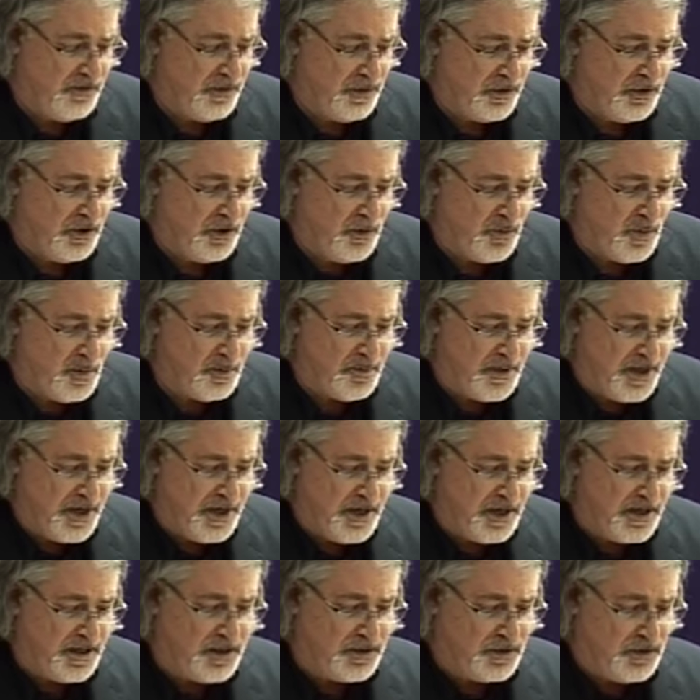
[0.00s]
of the human
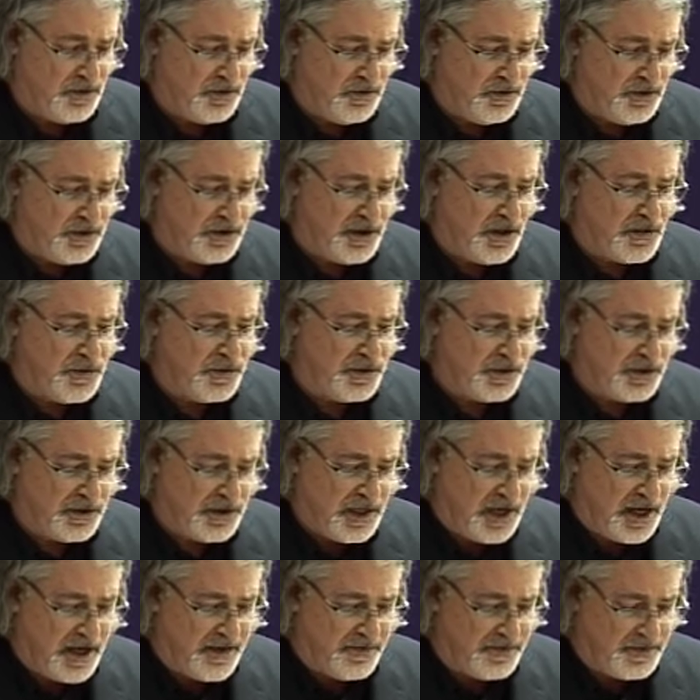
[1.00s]
beings whose social
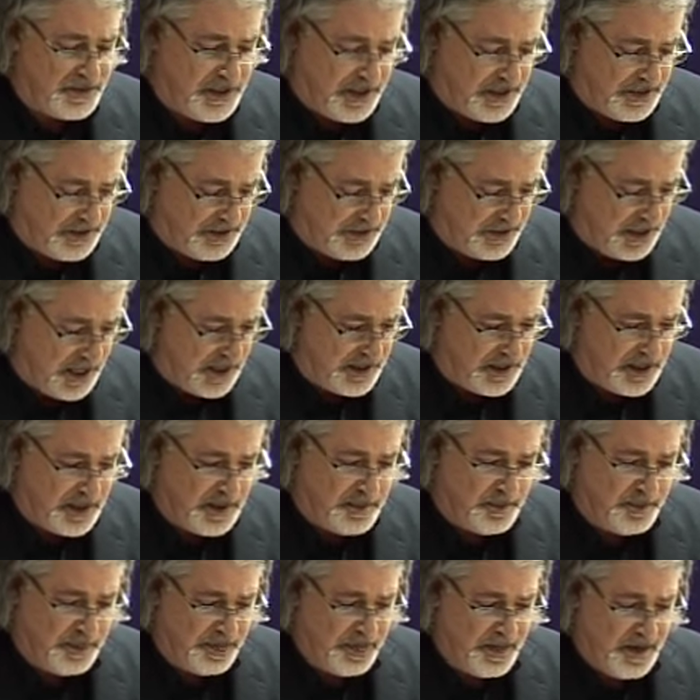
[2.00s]
lives they
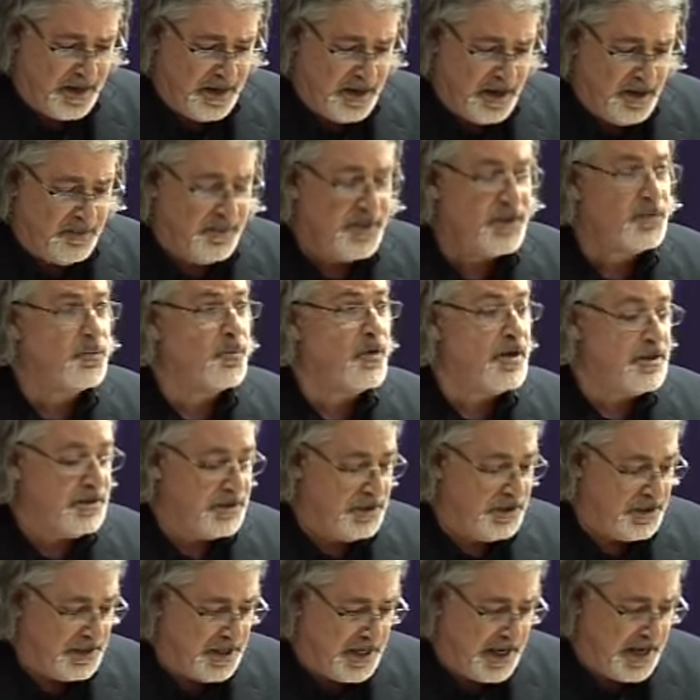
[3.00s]
study. But
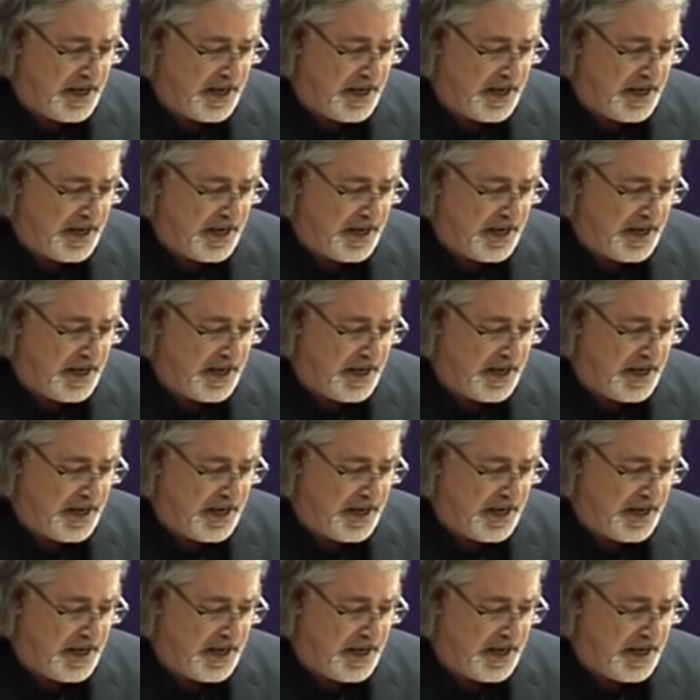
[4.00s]
once